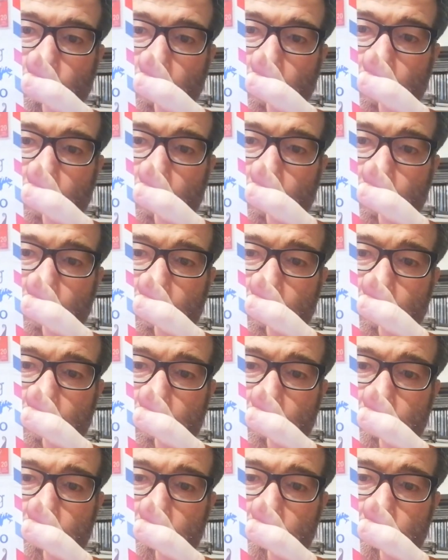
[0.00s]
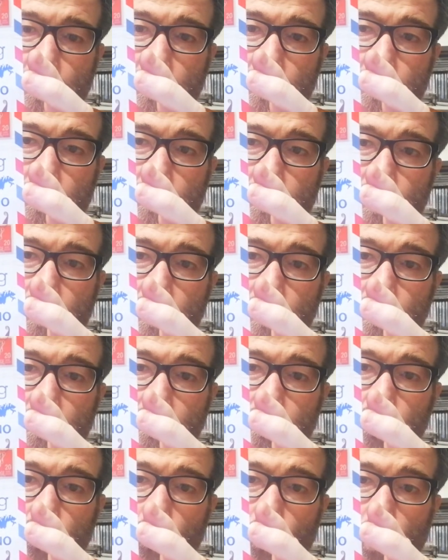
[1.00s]
And
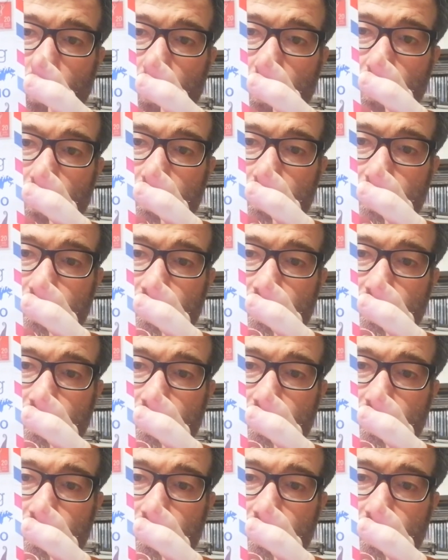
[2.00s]
this was